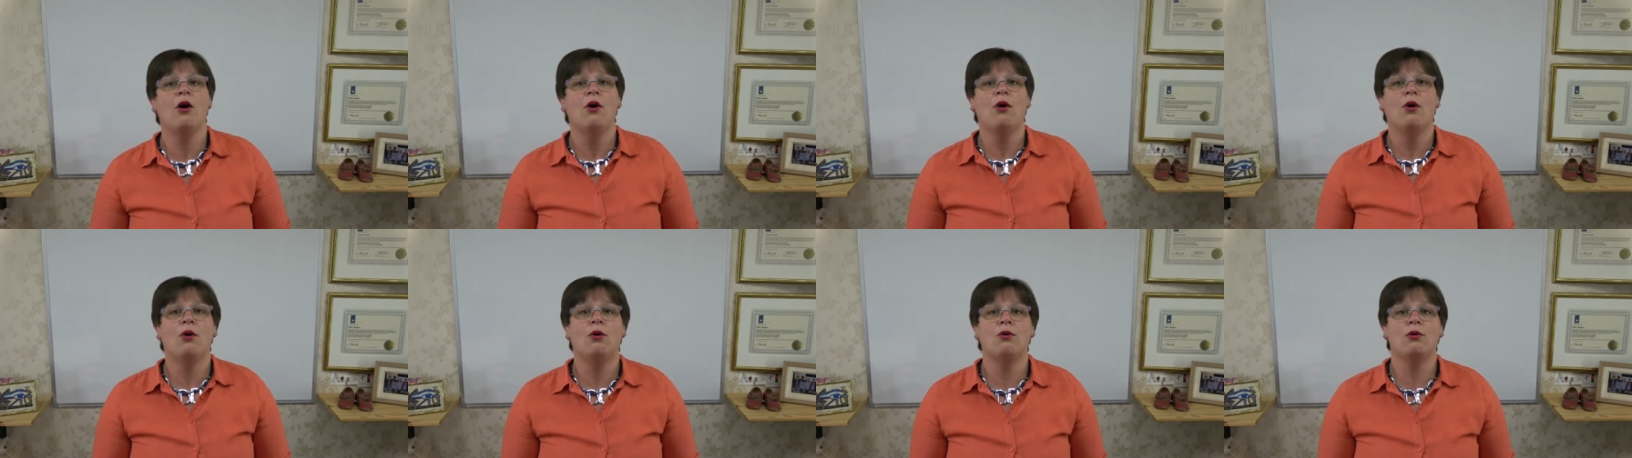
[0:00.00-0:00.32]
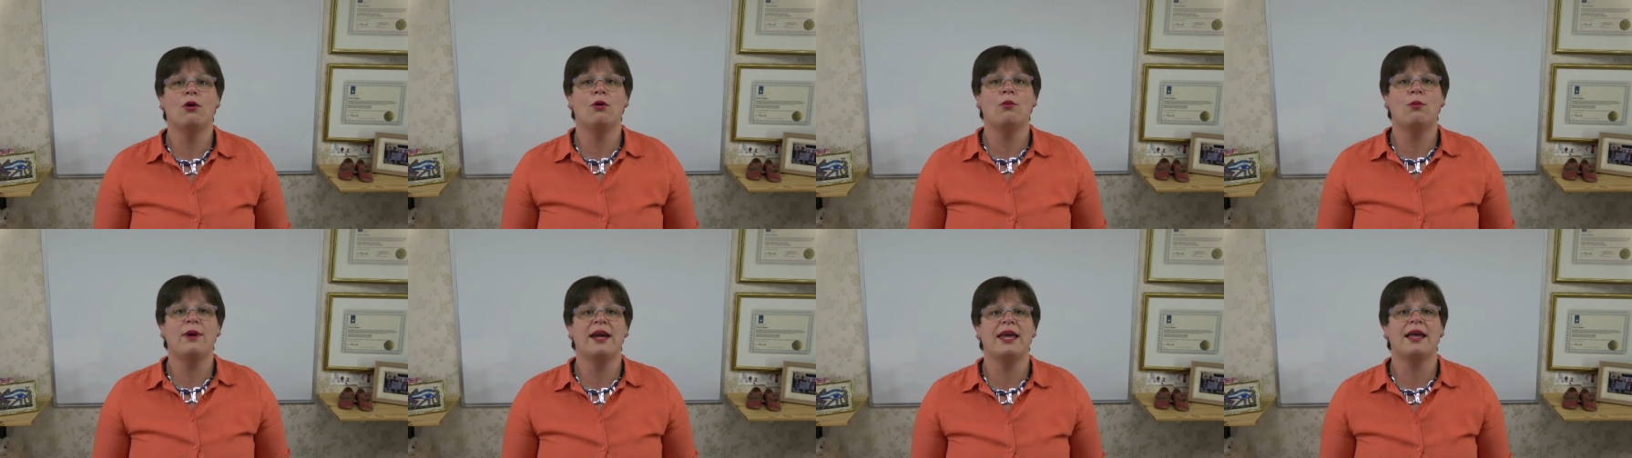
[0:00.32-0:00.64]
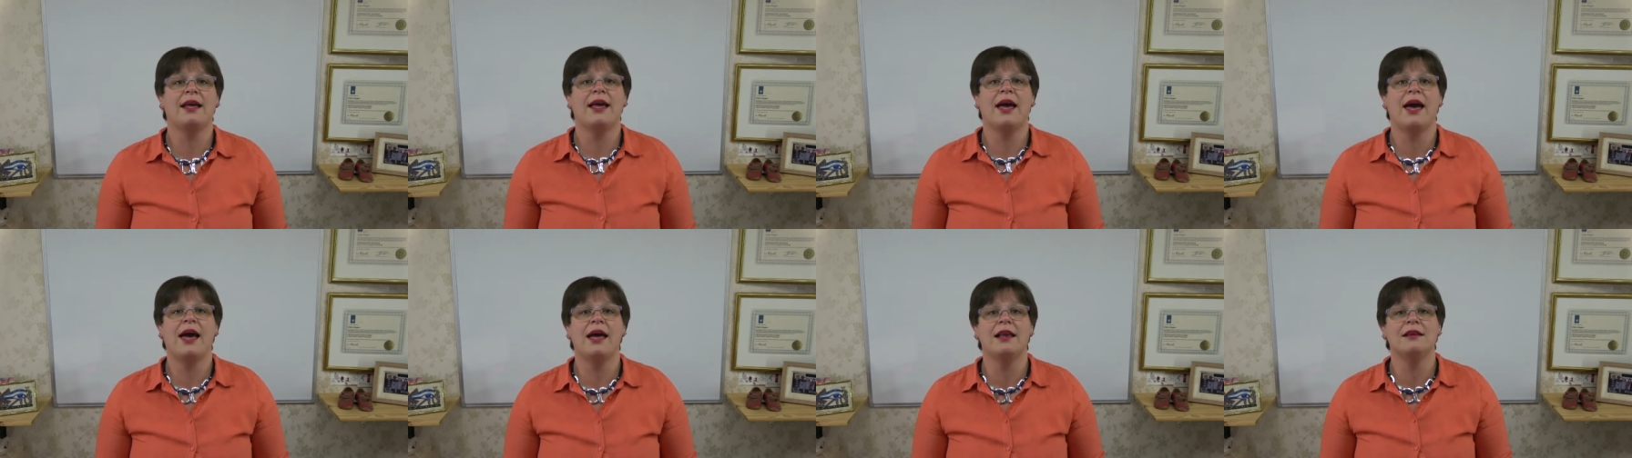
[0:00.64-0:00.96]
or a
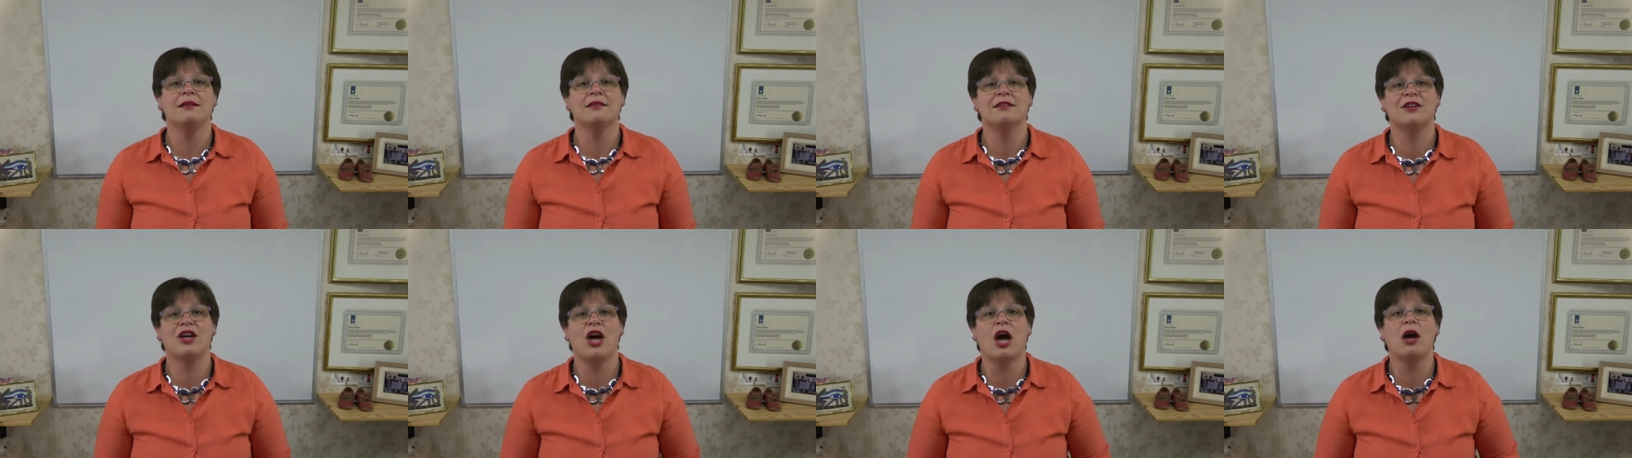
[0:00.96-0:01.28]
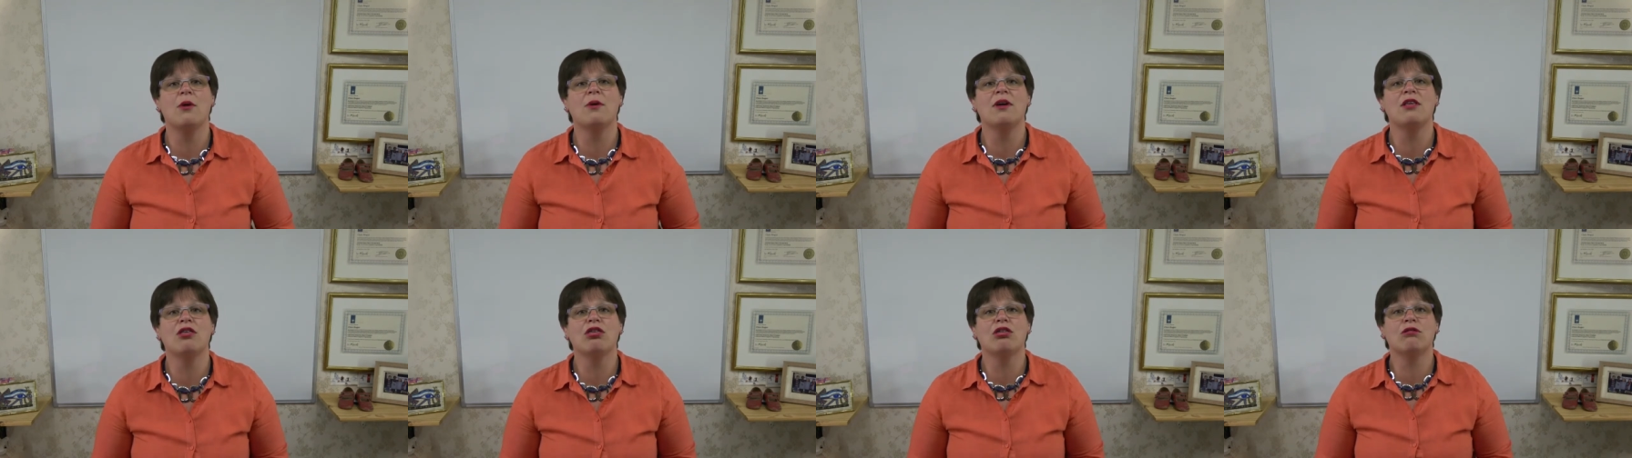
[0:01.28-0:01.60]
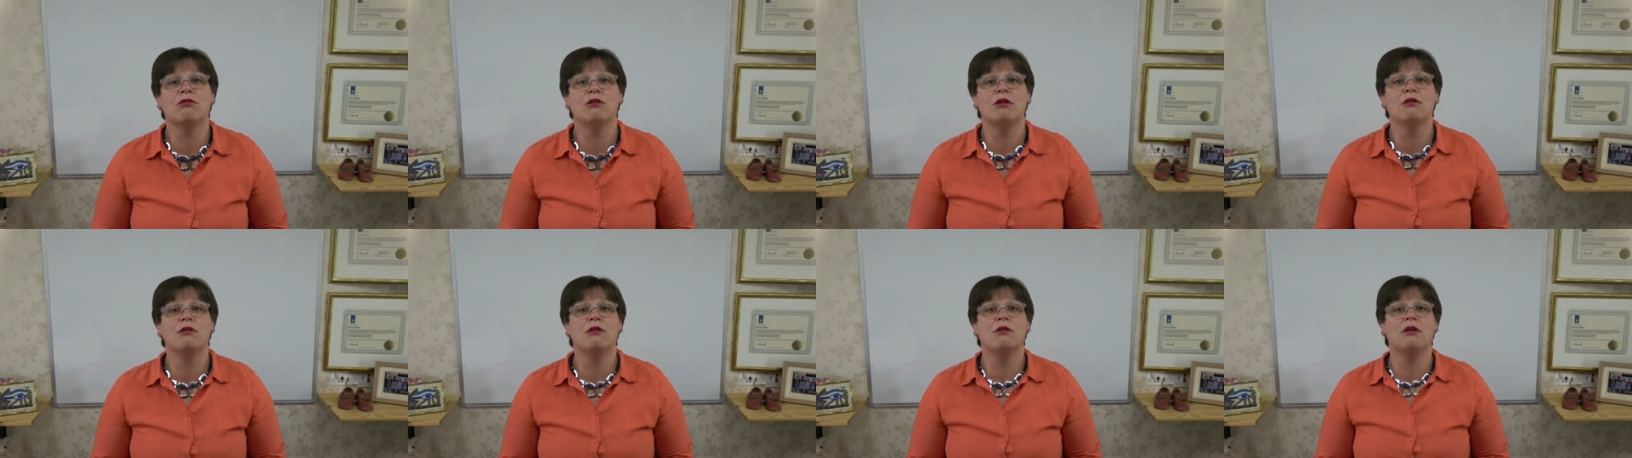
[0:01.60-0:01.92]
weekend going
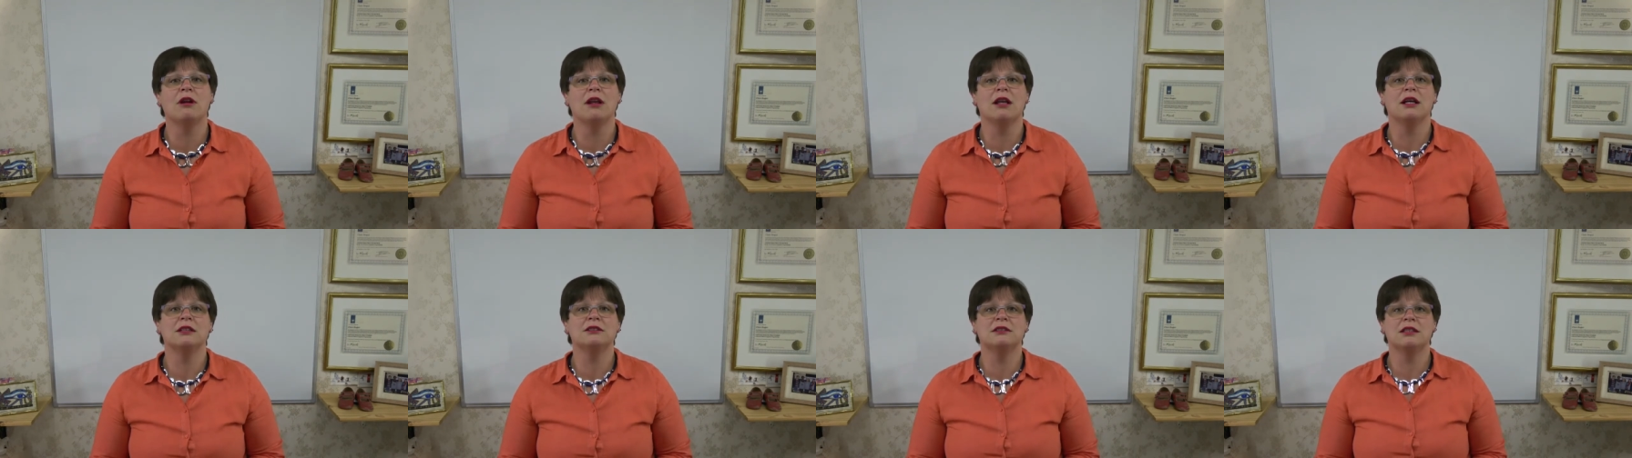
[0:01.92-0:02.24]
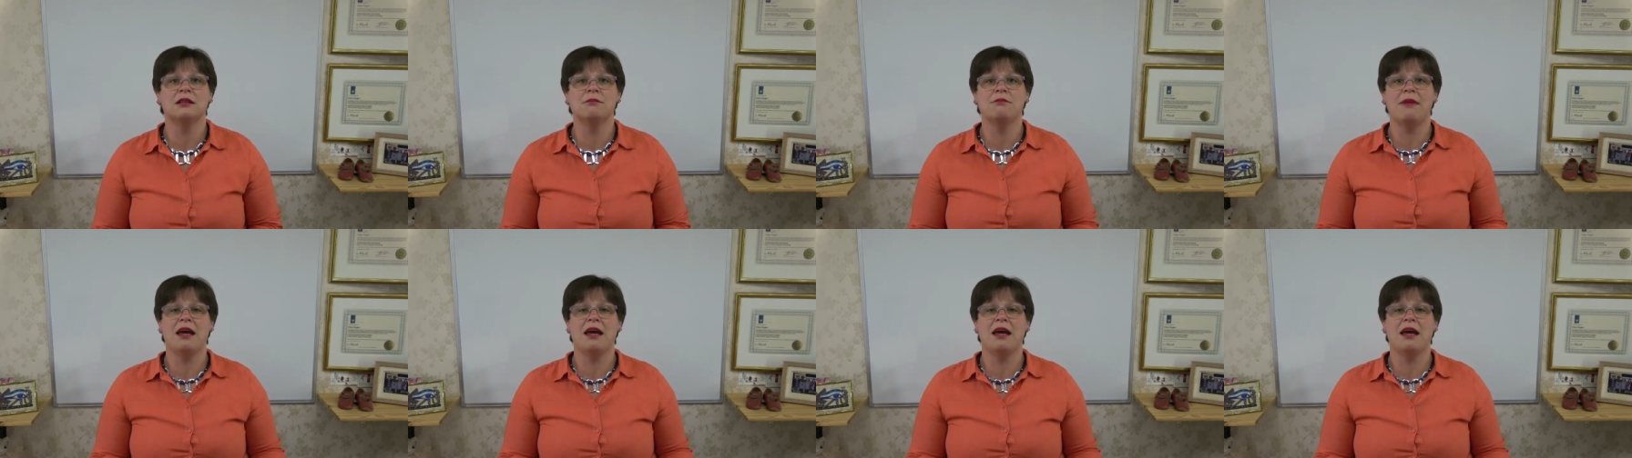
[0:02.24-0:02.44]
through your clutter,